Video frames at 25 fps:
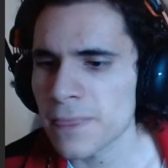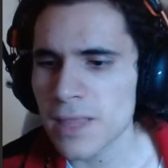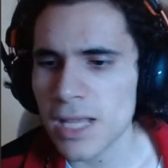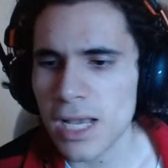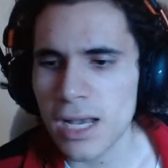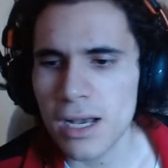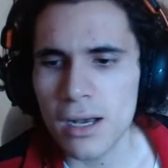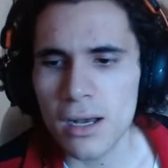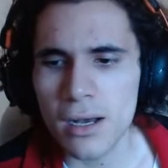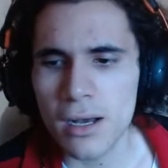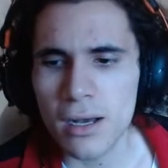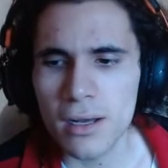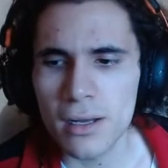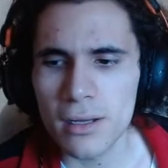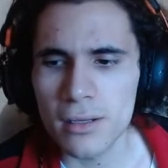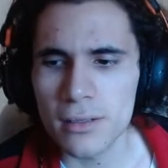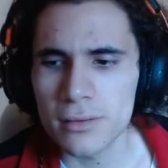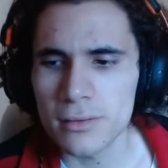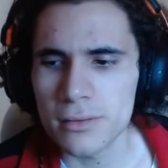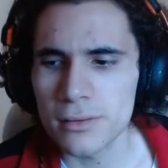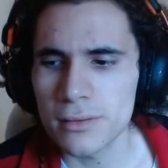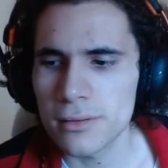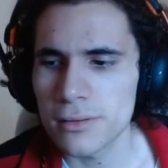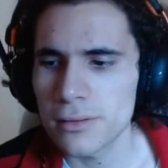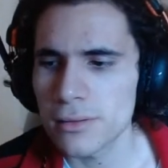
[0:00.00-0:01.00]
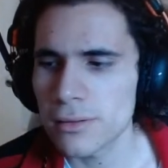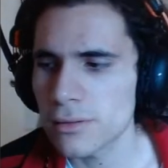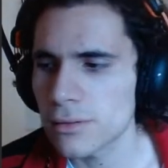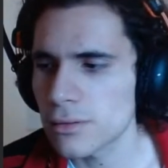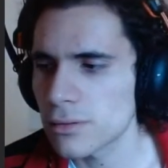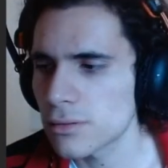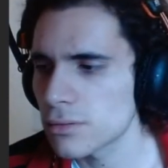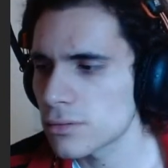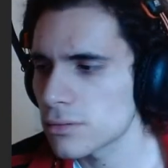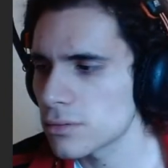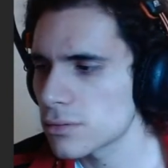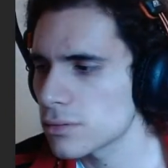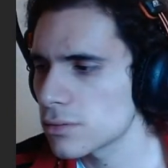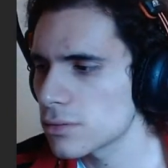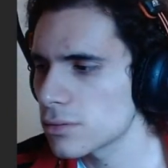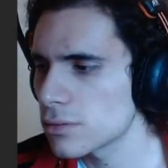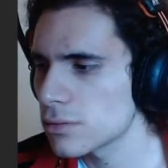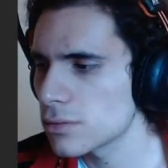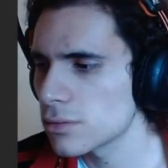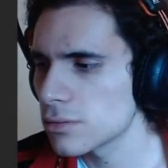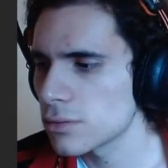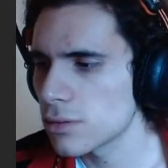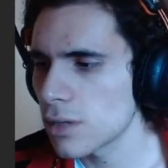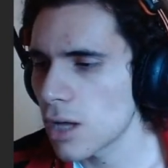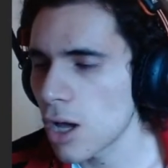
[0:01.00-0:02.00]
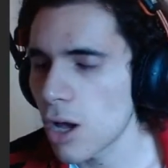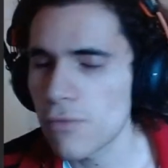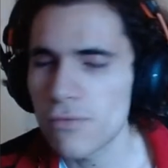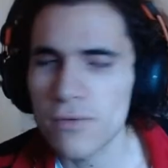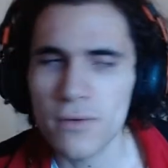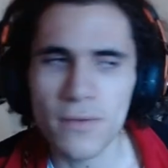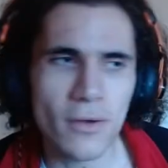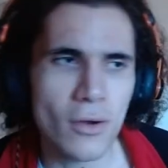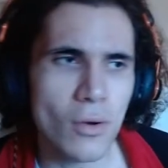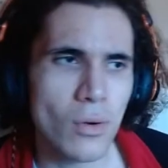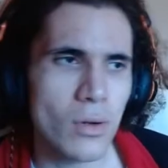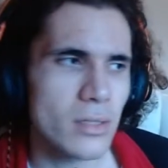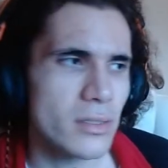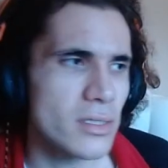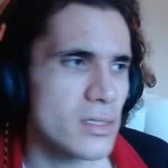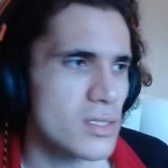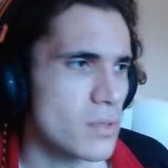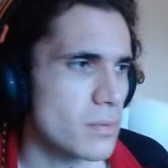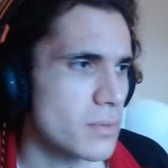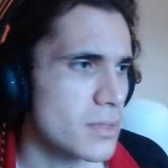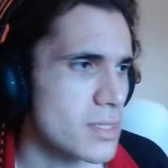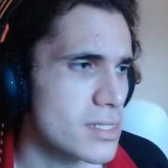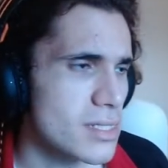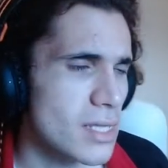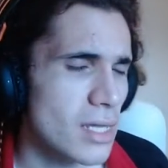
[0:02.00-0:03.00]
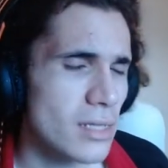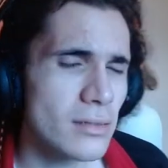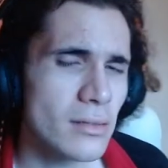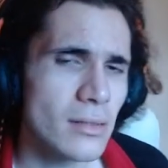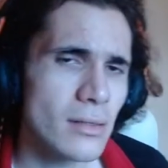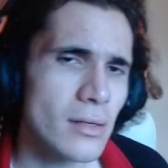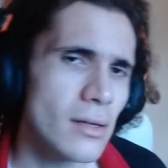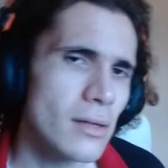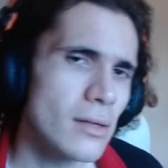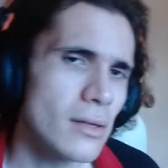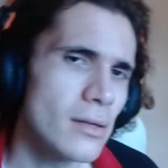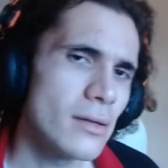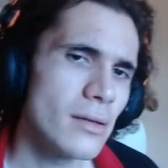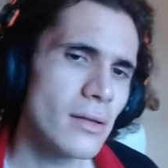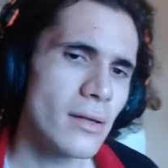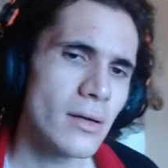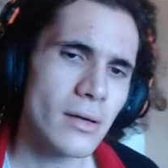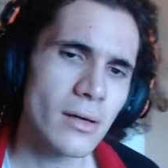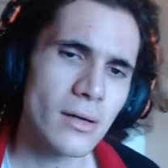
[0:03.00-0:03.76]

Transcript: and hopefully the quality is up to standard, and